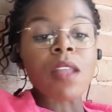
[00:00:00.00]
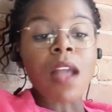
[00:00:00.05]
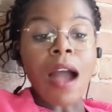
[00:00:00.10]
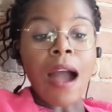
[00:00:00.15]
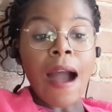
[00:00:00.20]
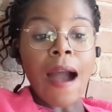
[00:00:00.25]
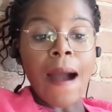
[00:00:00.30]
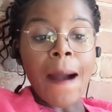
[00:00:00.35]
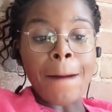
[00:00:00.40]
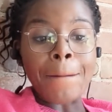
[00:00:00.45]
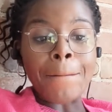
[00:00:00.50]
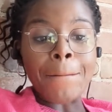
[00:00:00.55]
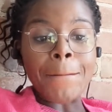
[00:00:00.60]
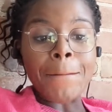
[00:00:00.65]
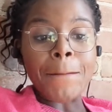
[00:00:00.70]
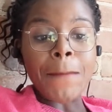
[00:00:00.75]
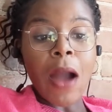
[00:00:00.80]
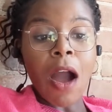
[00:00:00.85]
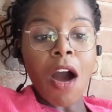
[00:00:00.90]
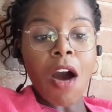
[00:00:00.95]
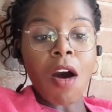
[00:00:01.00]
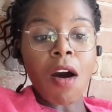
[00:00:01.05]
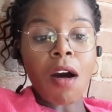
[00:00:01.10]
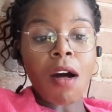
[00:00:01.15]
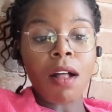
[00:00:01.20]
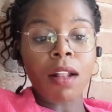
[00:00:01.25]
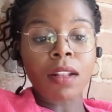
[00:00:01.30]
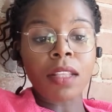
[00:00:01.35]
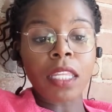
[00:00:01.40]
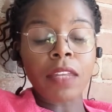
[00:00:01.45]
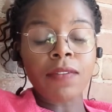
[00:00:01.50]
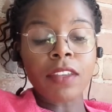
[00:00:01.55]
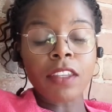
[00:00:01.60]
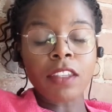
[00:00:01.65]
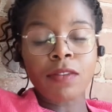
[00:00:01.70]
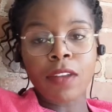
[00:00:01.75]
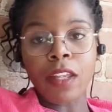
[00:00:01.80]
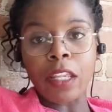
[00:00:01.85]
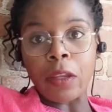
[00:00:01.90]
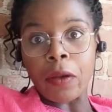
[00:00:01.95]
I'll leave
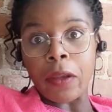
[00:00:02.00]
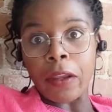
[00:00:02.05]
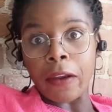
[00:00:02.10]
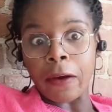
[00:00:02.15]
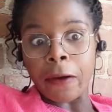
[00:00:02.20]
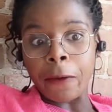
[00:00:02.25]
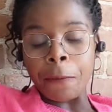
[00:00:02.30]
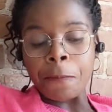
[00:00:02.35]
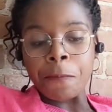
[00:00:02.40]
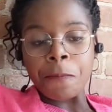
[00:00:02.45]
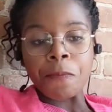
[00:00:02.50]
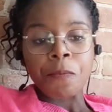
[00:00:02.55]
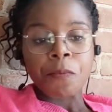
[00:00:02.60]
this video here,